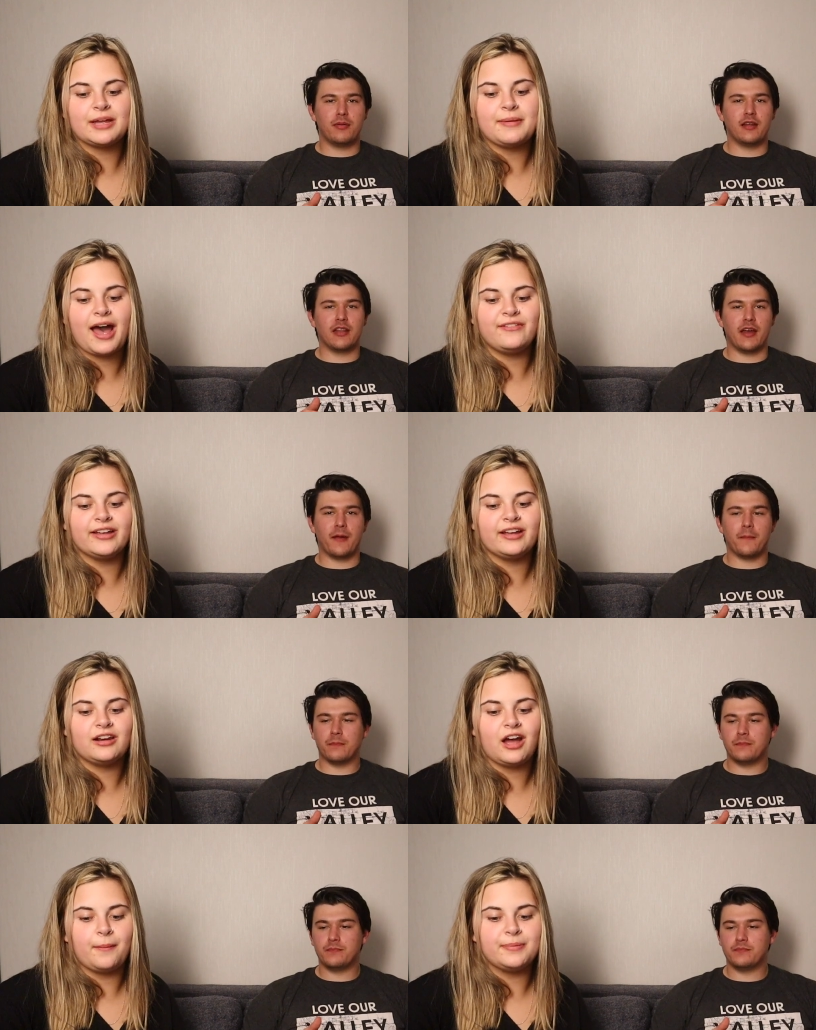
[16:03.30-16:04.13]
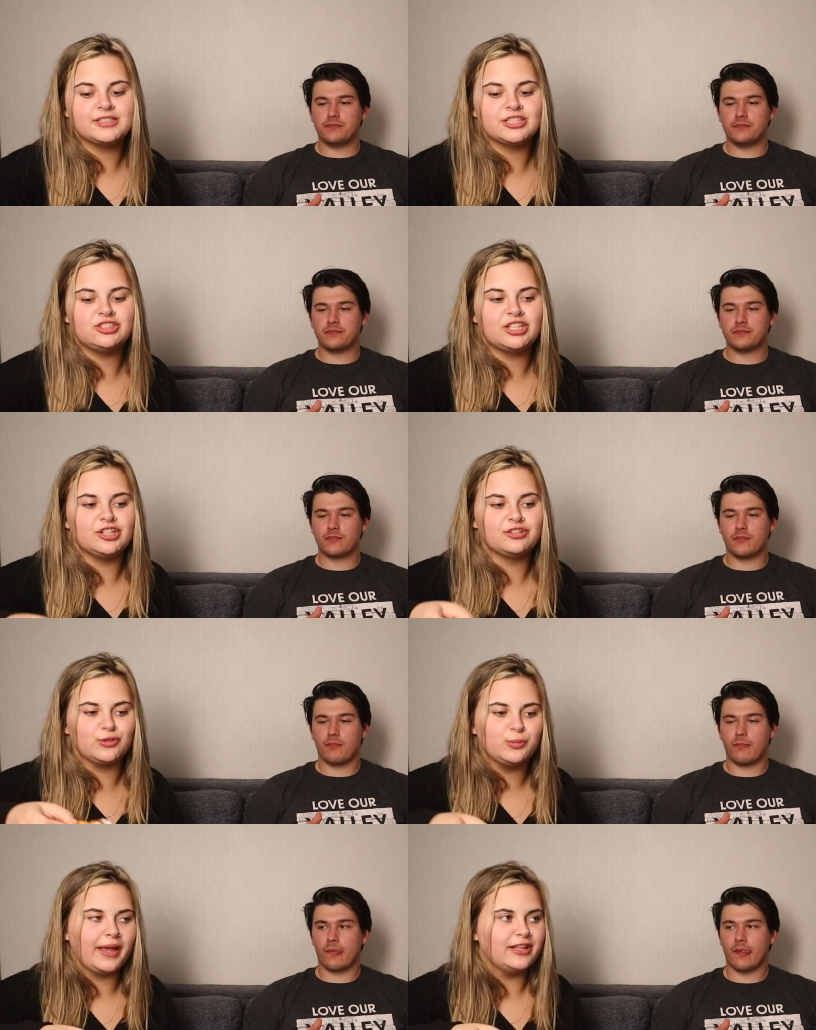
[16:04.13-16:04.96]
Speaker 1: time having an opposite gender
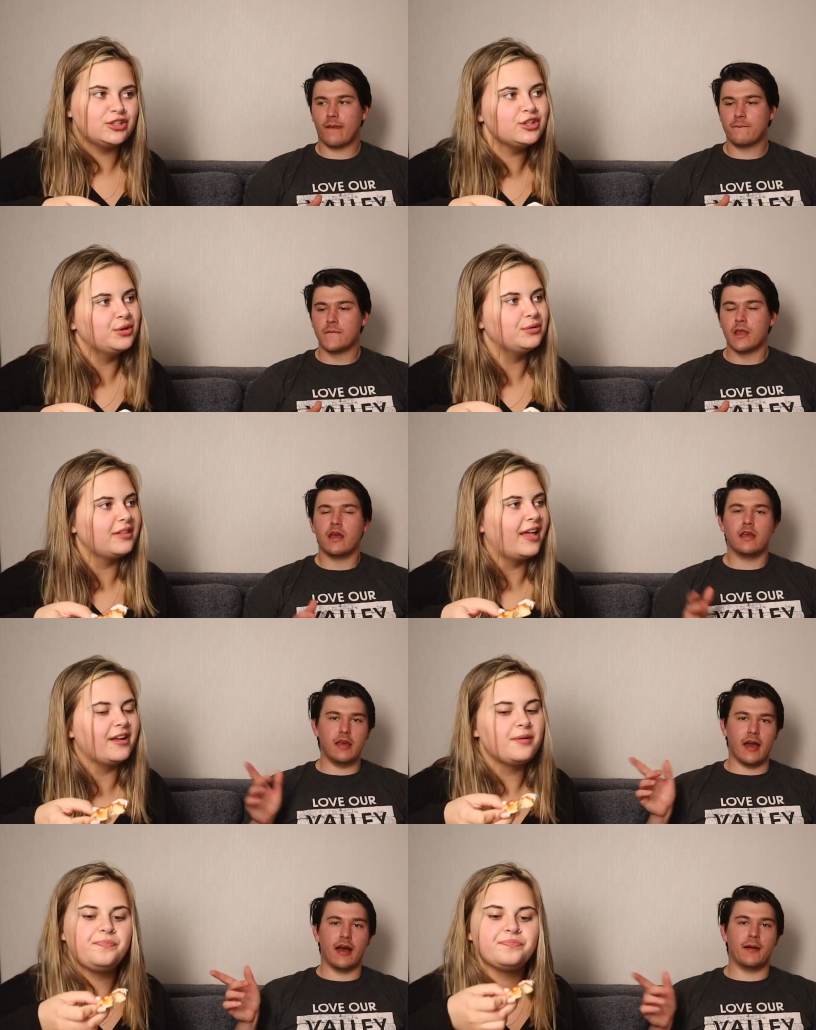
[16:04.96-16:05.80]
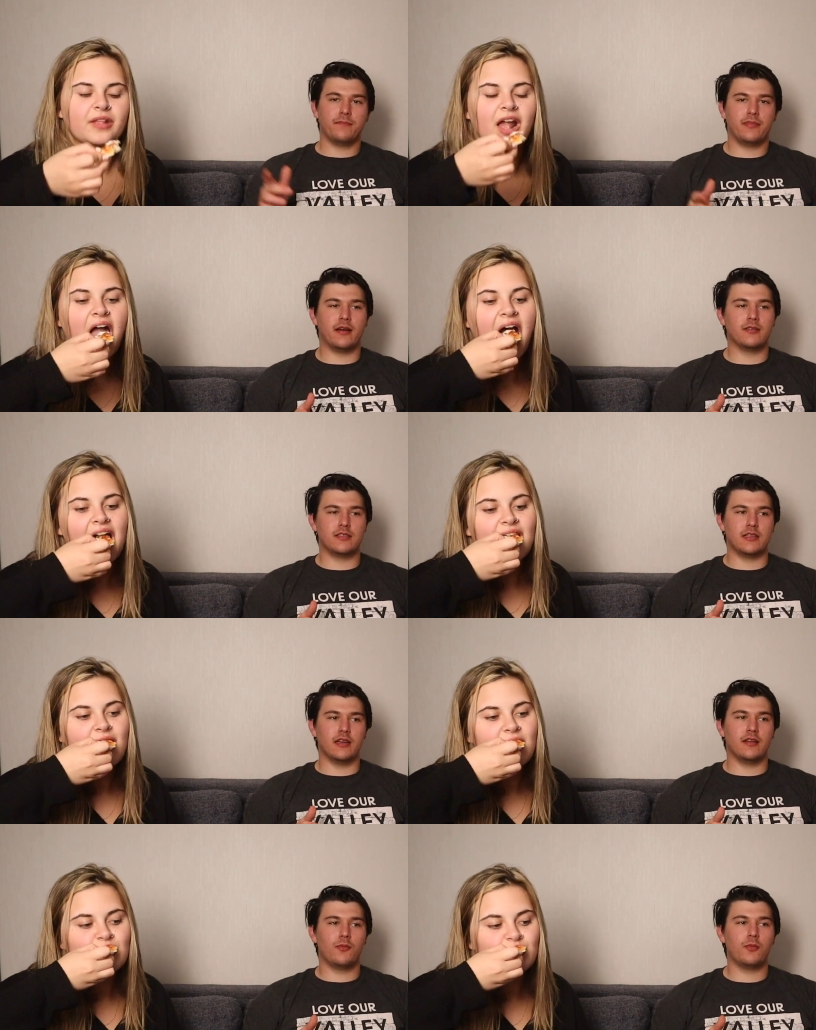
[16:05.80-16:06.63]
roommate, too. Like,
Speaker 2: yeah, that was
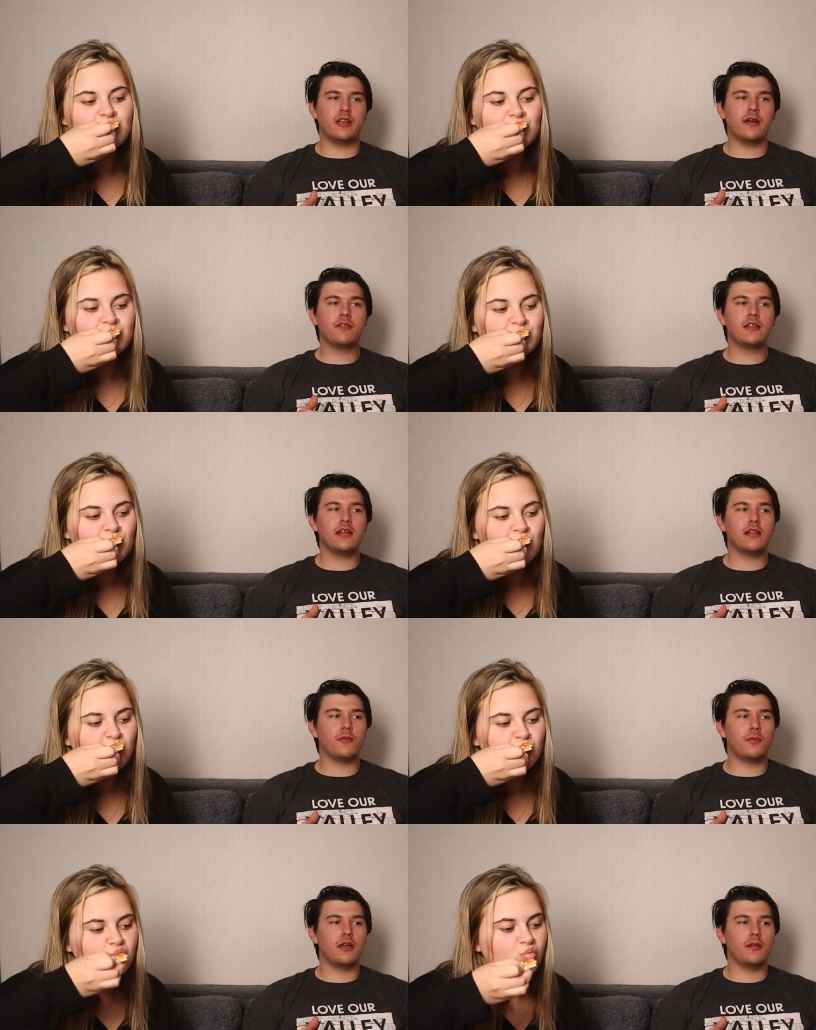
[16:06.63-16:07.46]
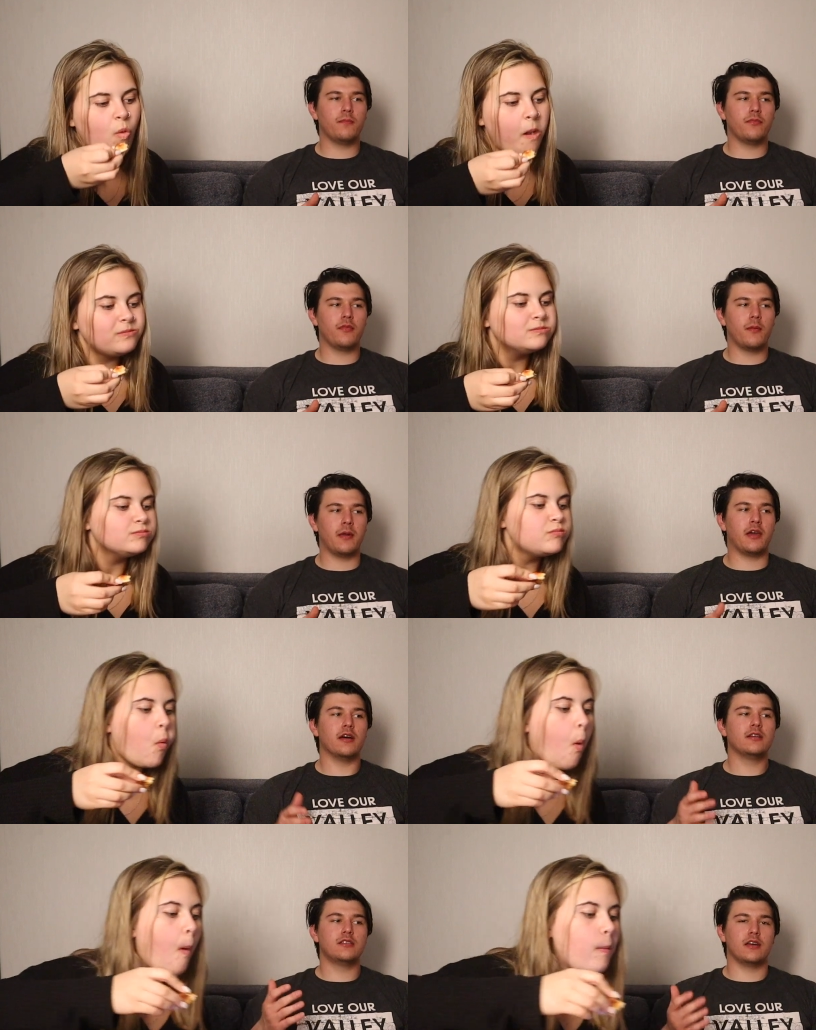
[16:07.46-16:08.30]
it. We definitely...
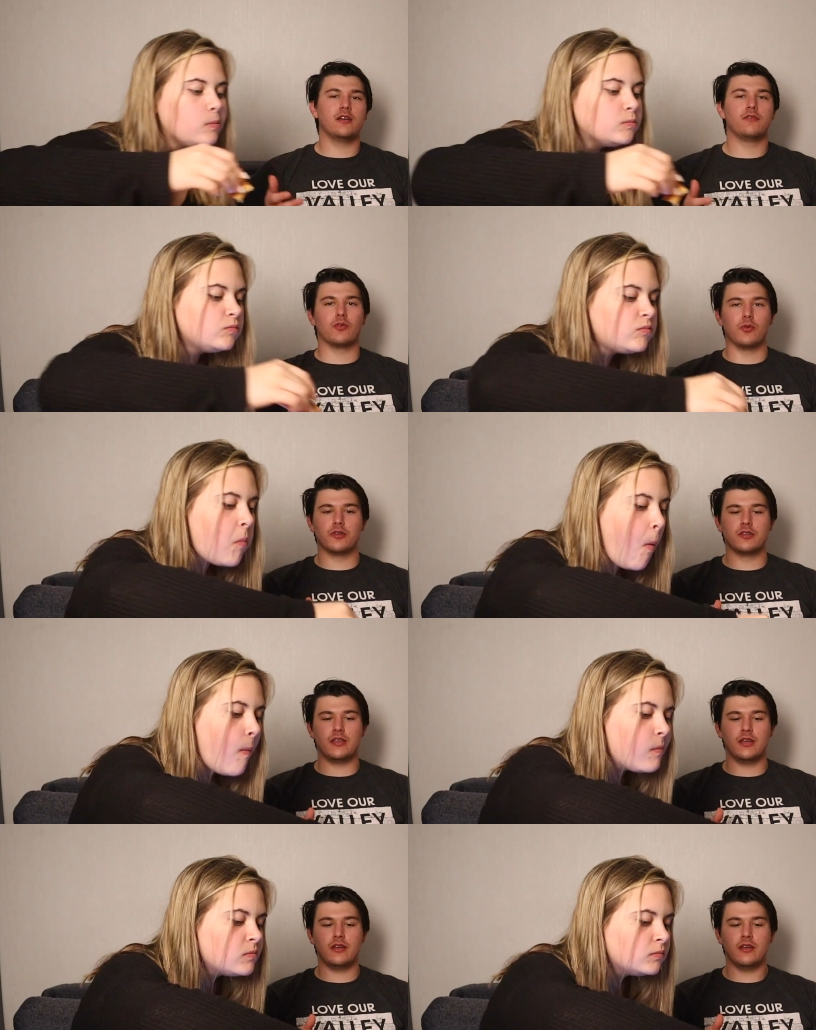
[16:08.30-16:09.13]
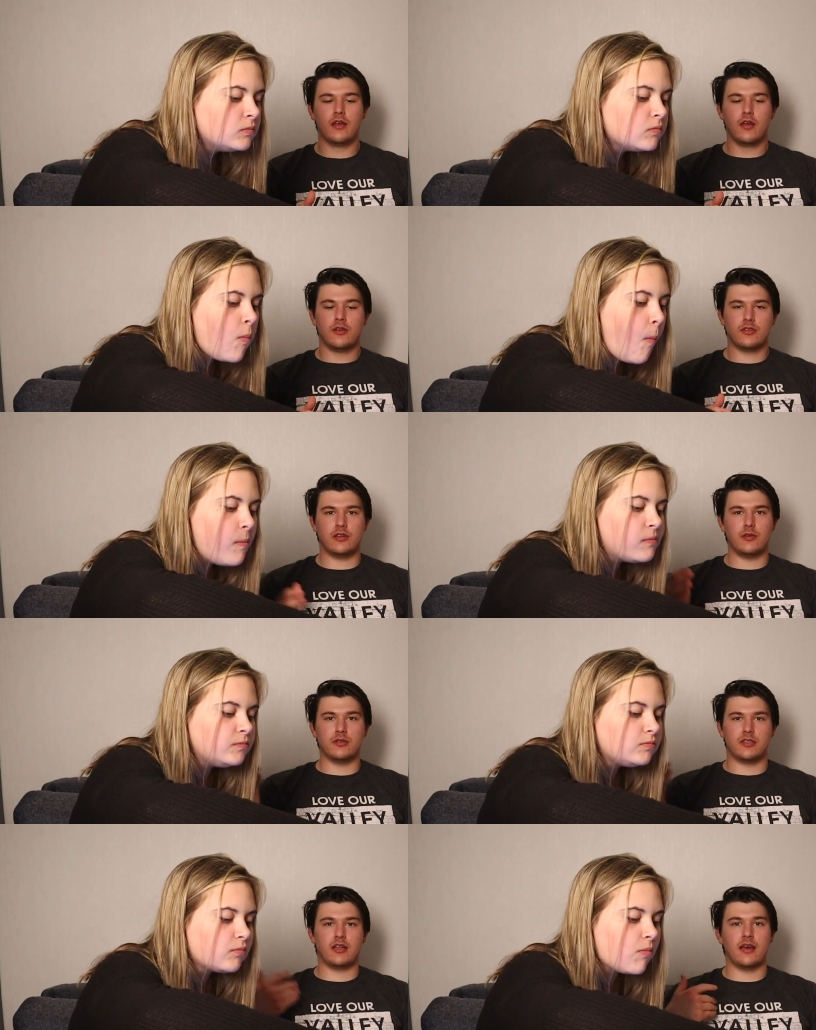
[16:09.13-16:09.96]
Because of quarantine, she
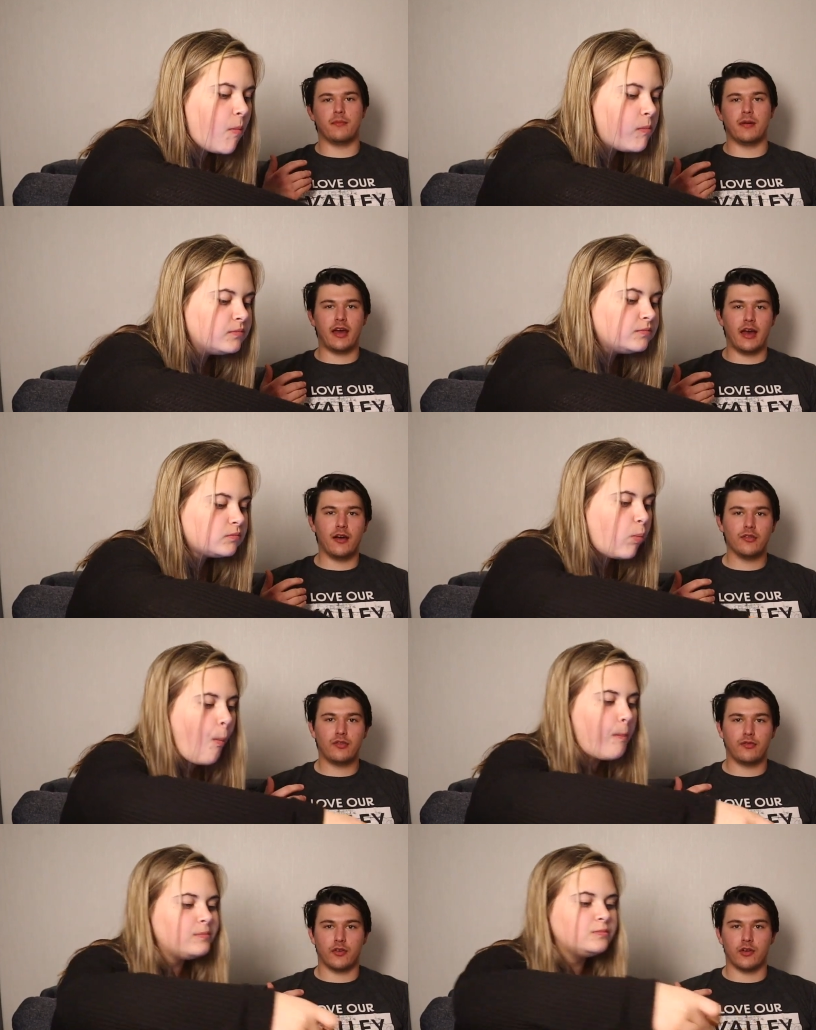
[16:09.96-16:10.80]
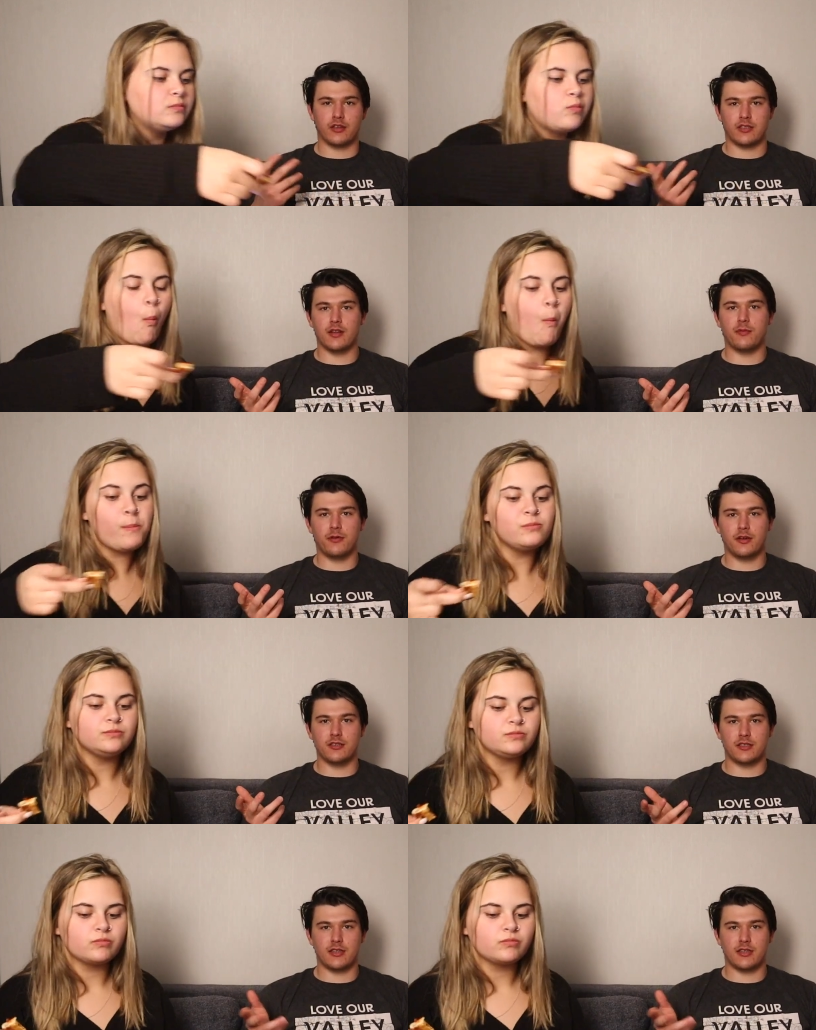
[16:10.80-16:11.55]
would stay at my house for extended periods